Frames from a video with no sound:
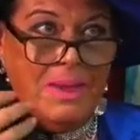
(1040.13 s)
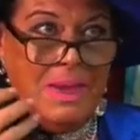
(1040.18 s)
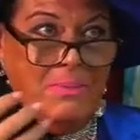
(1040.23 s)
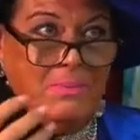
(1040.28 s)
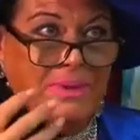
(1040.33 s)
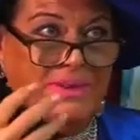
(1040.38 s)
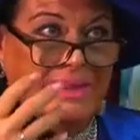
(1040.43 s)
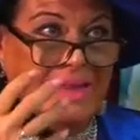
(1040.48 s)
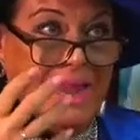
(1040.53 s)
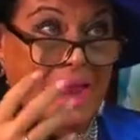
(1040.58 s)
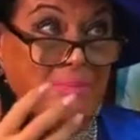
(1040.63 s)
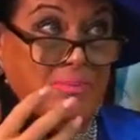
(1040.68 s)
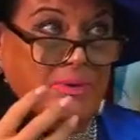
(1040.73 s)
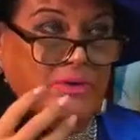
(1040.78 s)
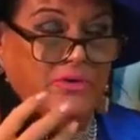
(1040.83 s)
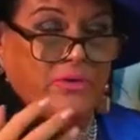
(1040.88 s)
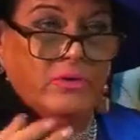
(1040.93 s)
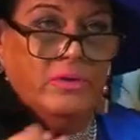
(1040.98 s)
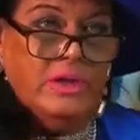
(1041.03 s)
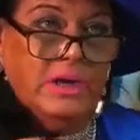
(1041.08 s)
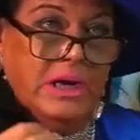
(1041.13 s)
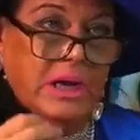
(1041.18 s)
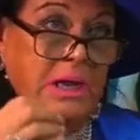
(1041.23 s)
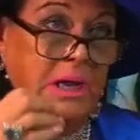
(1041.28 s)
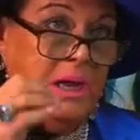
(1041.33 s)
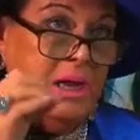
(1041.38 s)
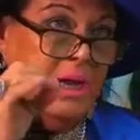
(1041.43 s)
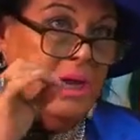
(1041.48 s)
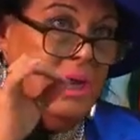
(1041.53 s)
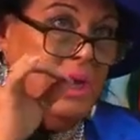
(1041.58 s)
people the opportunity
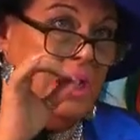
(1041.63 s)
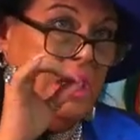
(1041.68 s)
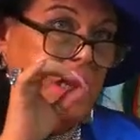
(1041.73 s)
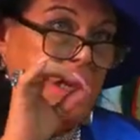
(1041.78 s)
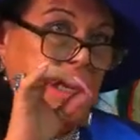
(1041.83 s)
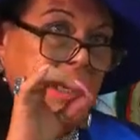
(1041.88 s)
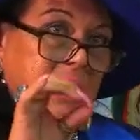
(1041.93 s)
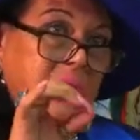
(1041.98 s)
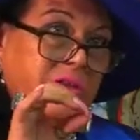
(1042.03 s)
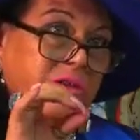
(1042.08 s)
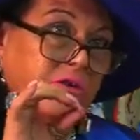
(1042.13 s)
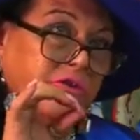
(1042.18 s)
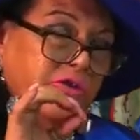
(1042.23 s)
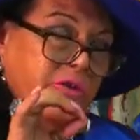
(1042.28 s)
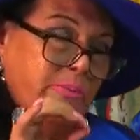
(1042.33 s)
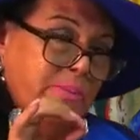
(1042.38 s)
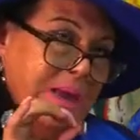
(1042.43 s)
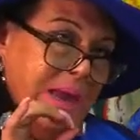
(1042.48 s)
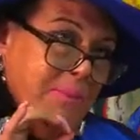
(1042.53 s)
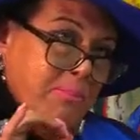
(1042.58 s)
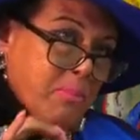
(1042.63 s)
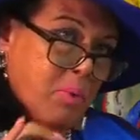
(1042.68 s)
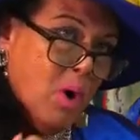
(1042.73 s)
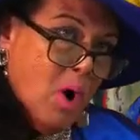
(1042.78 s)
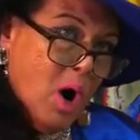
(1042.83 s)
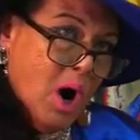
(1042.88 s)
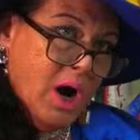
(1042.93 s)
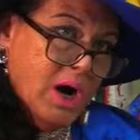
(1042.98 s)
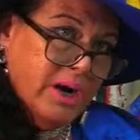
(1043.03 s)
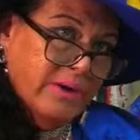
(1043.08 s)
either to be a
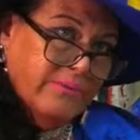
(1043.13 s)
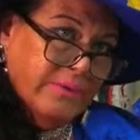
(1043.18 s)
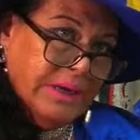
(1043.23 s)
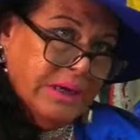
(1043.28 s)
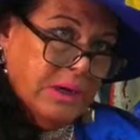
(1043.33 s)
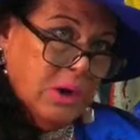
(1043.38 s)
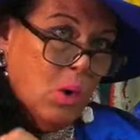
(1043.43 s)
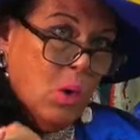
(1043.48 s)
part of it